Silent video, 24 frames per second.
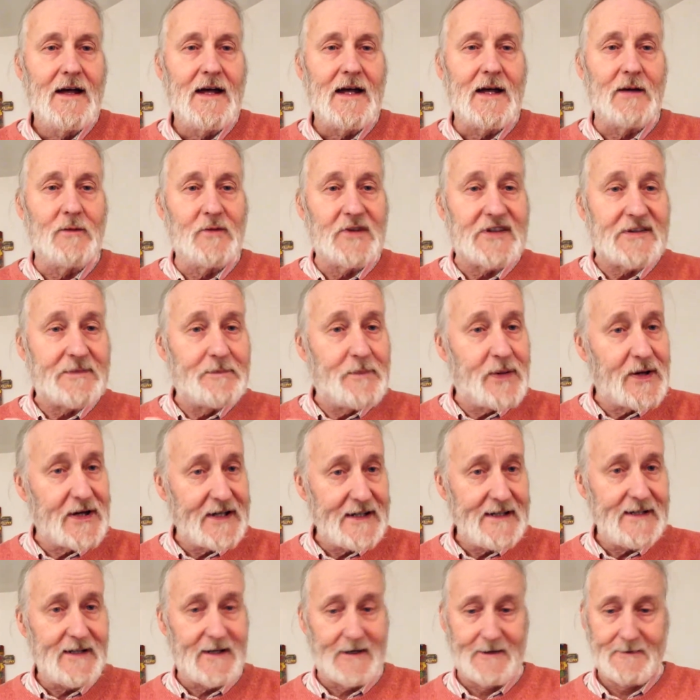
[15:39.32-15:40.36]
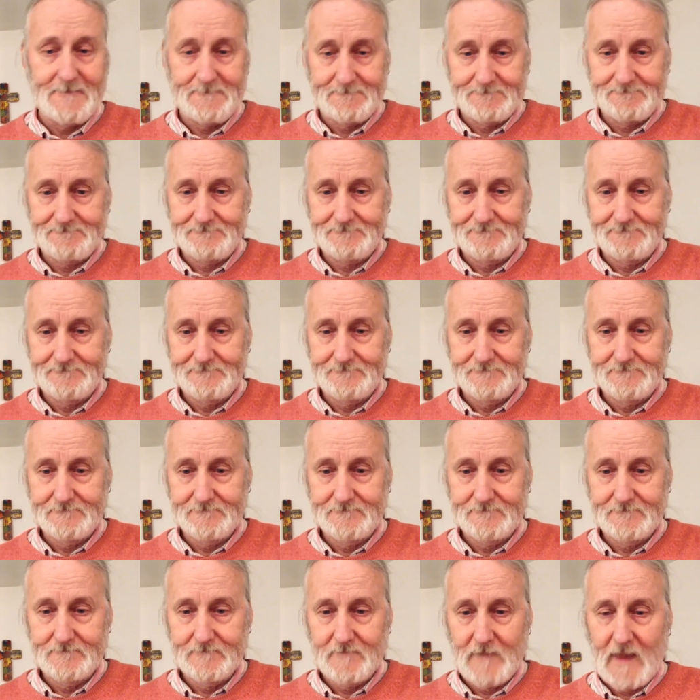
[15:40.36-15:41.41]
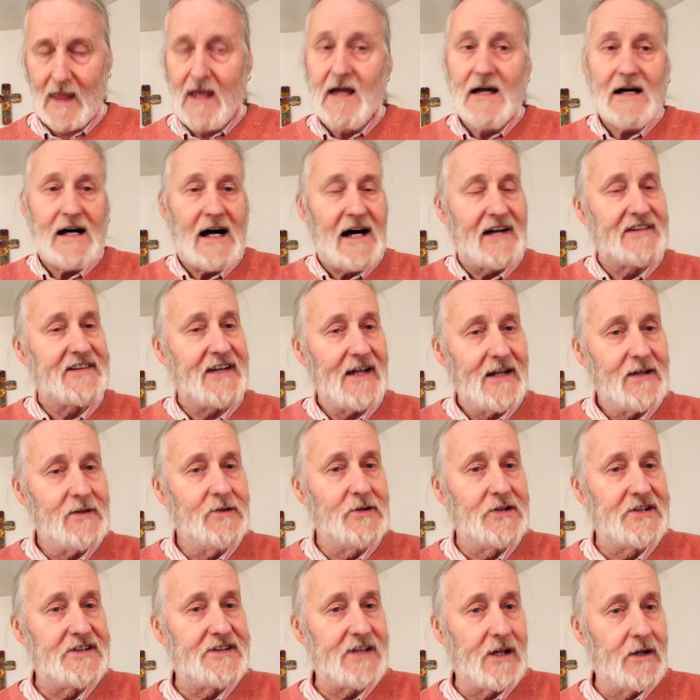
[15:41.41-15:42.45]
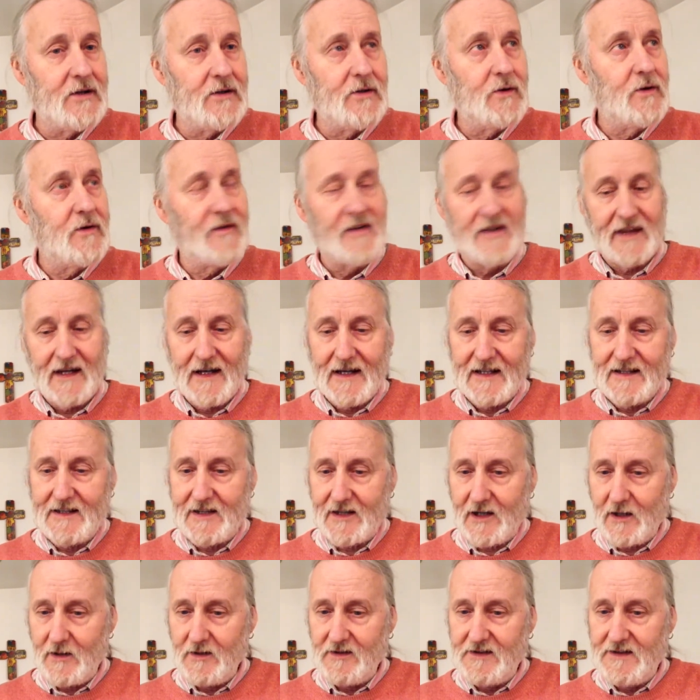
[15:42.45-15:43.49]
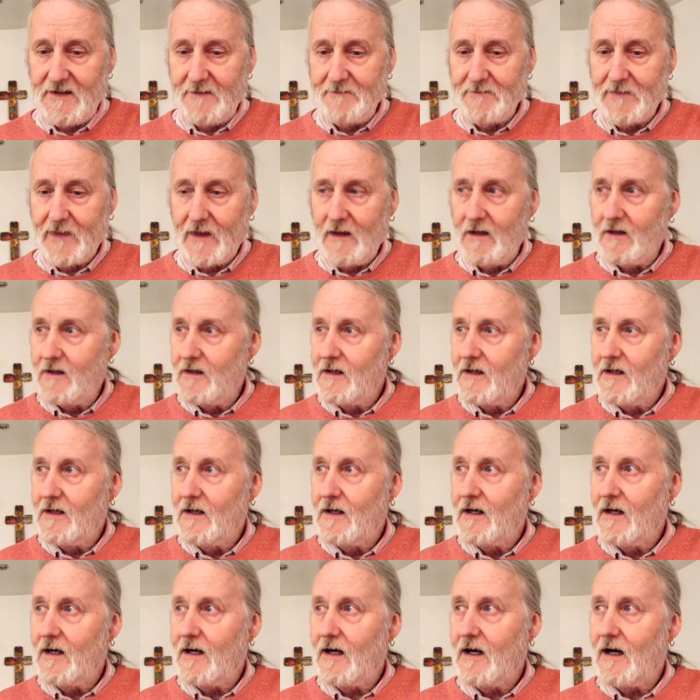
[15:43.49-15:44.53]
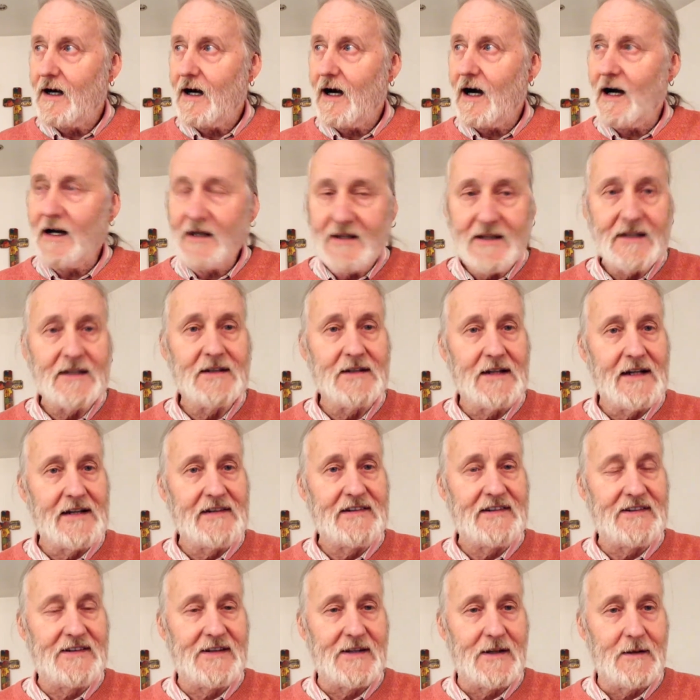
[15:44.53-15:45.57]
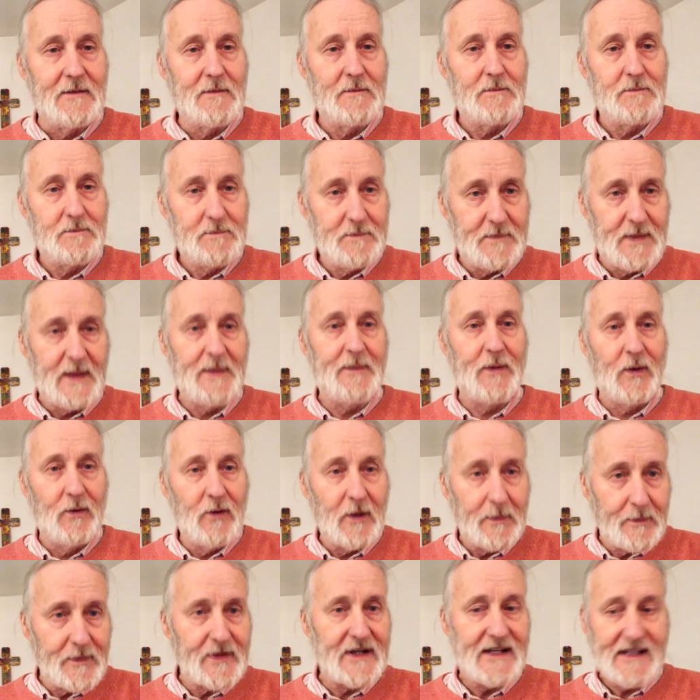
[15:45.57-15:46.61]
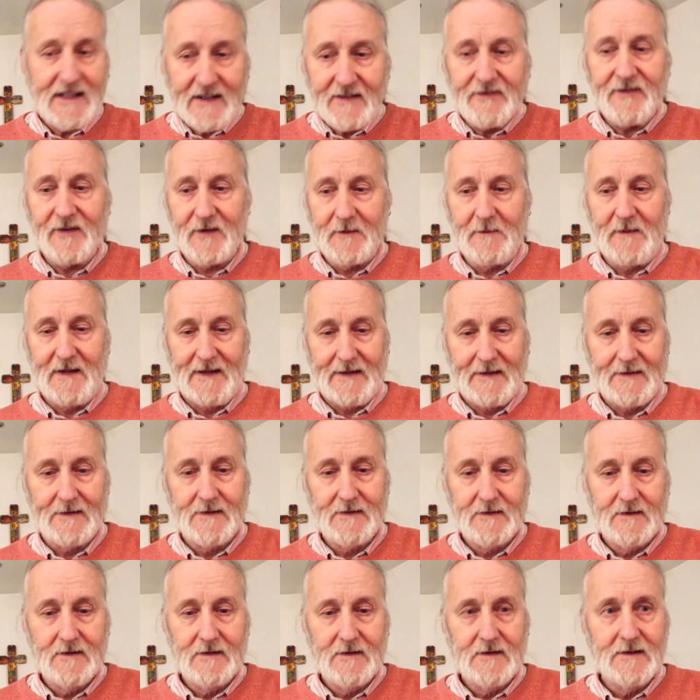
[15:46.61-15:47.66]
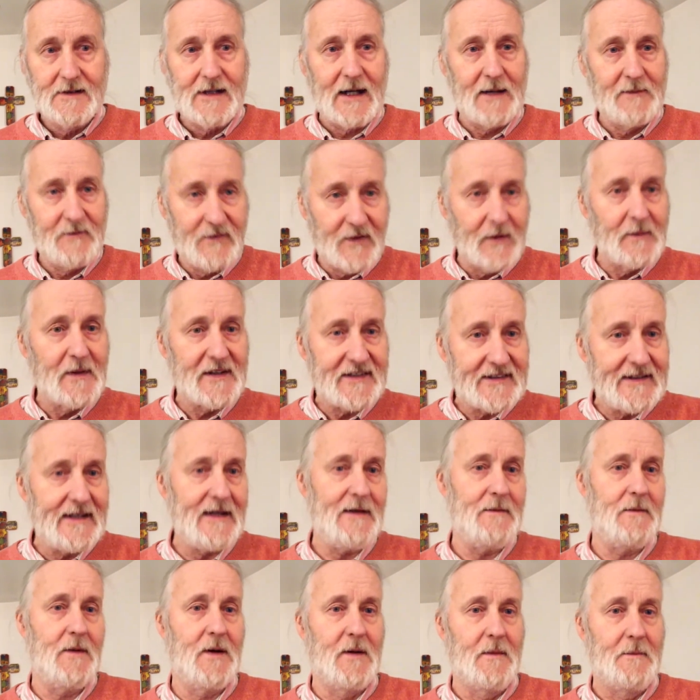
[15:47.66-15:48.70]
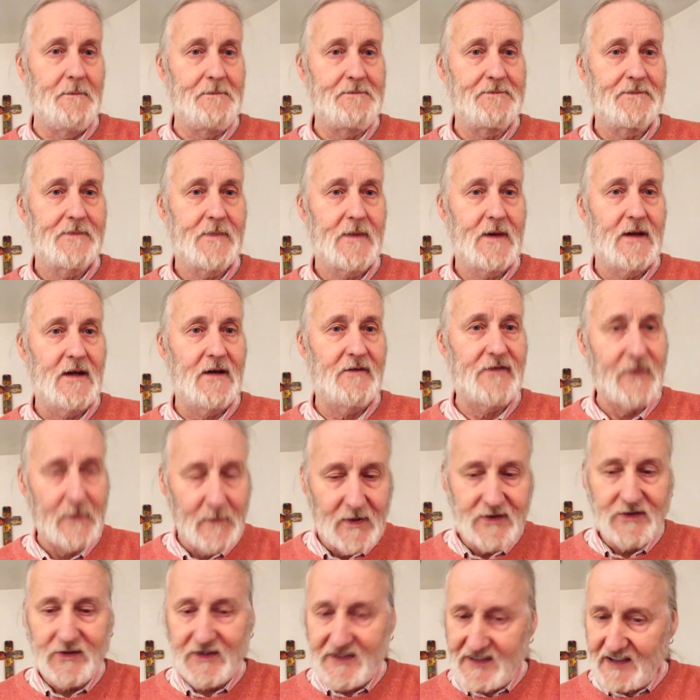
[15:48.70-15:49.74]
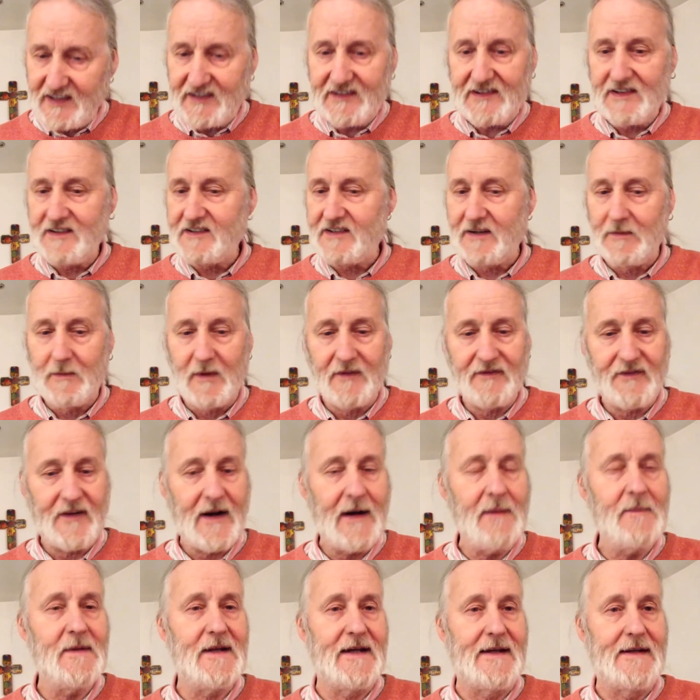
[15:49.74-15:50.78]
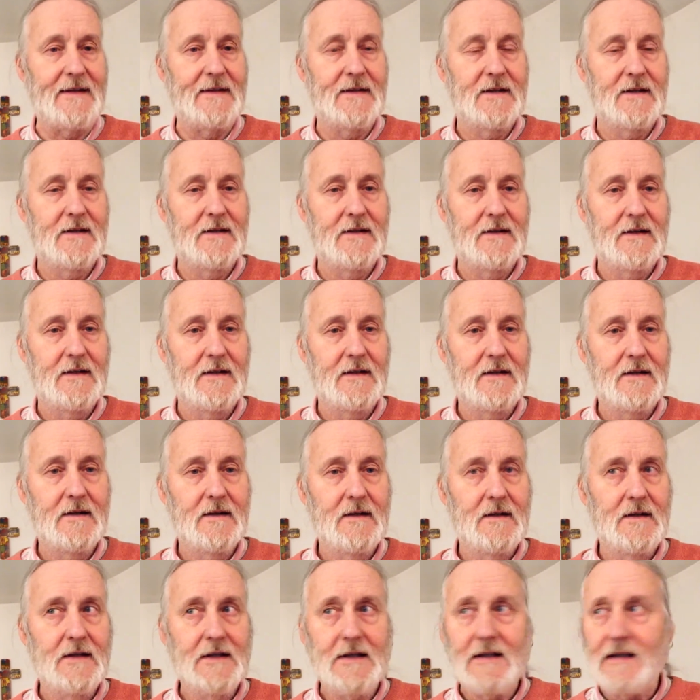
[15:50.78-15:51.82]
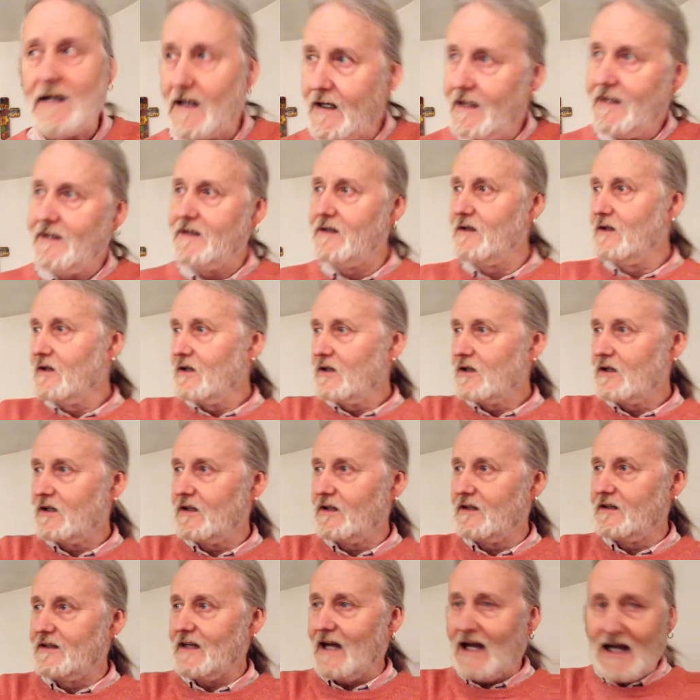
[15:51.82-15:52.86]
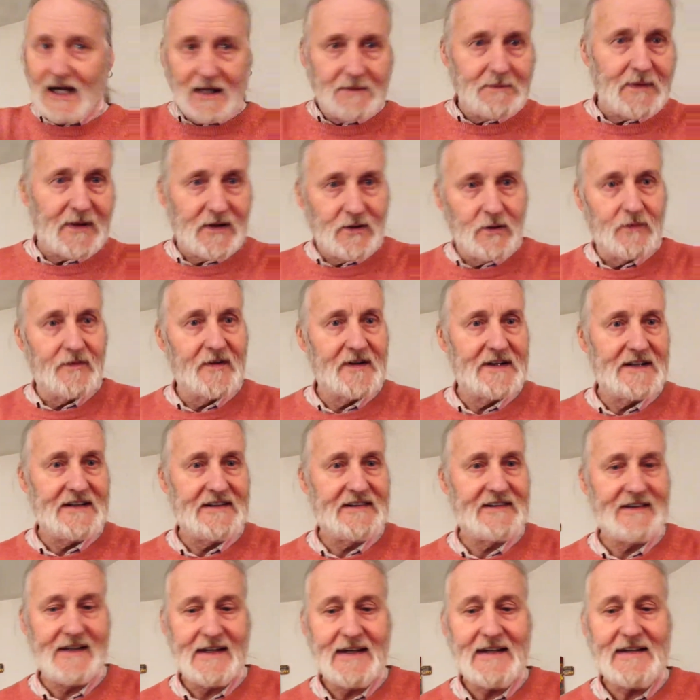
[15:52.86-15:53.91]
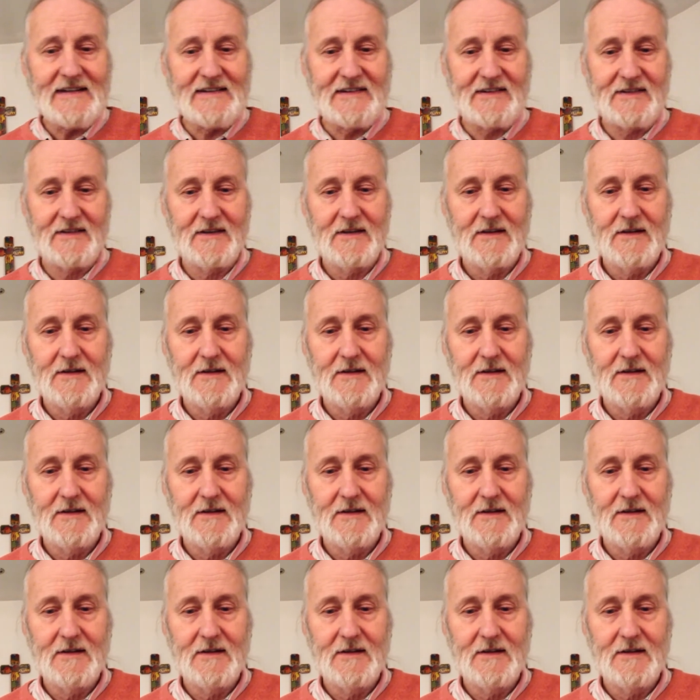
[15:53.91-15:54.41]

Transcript: It was prayer. As I looked out over that crowd, I realised that people were praying for me and for my stepmom and for my two sisters and my family. And they had been over these days.